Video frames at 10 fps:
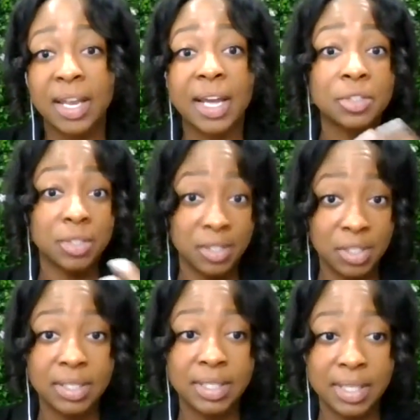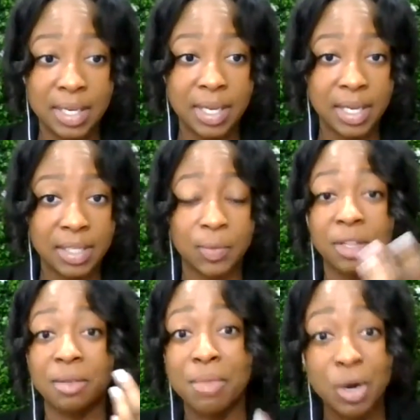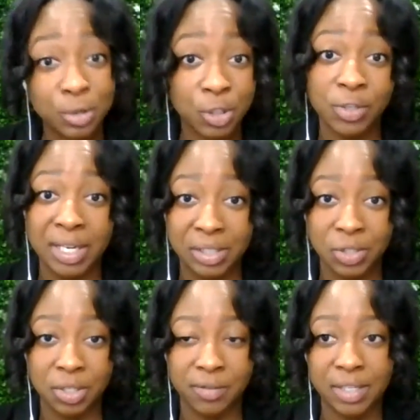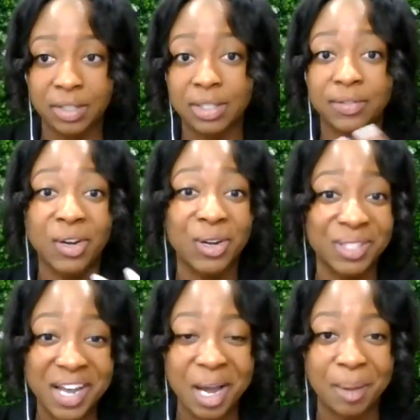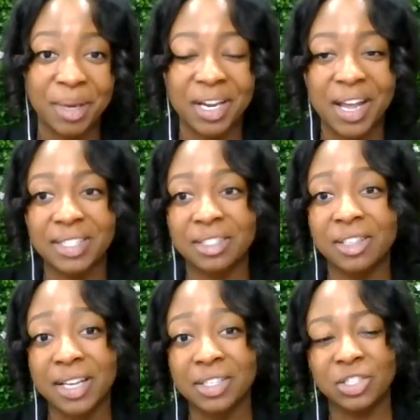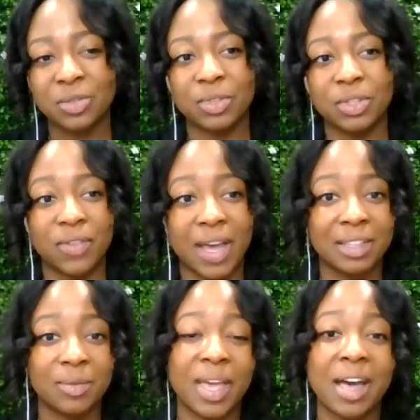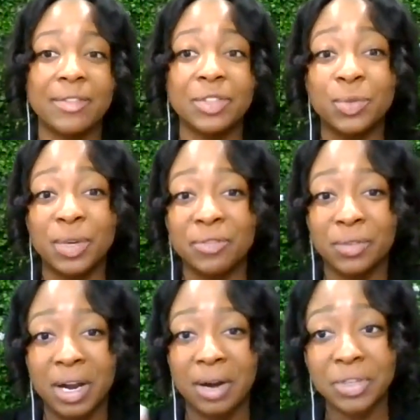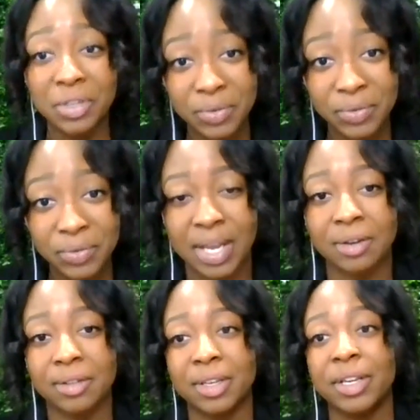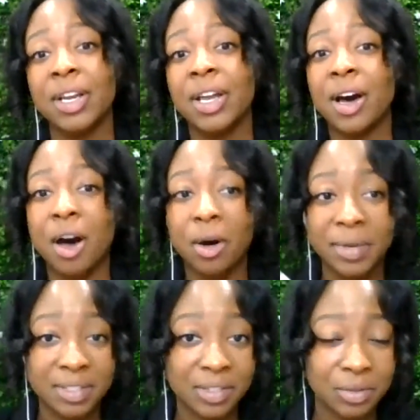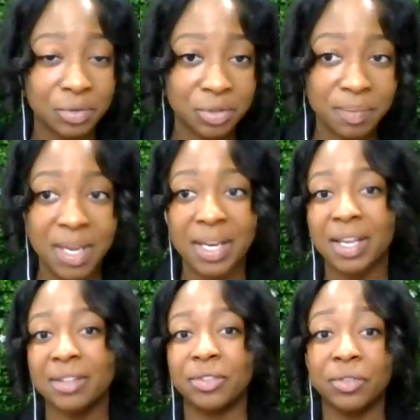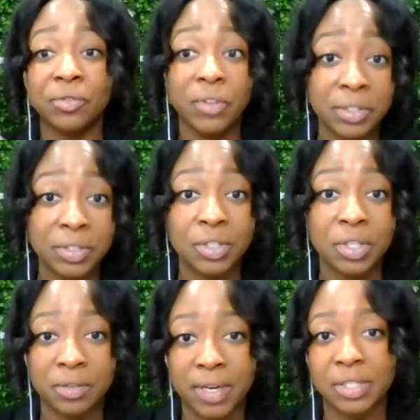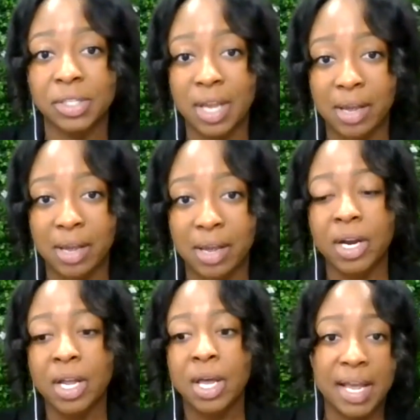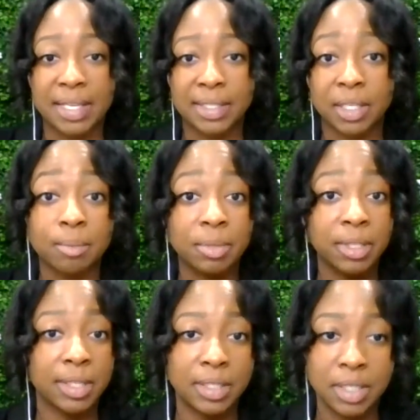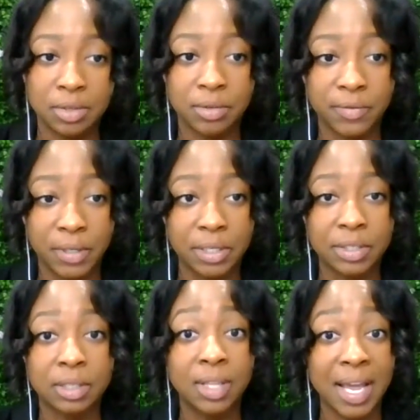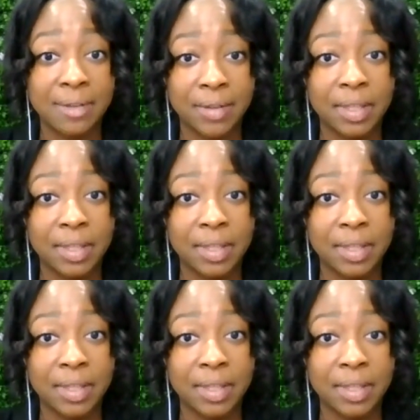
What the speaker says: And actually, Gen Z is one of the most stressed generations of all time. And it has a lot to do with the fact that we have a 24-hour news cycle. They're always on social media. They're the first generation ever that has a completely digital first life.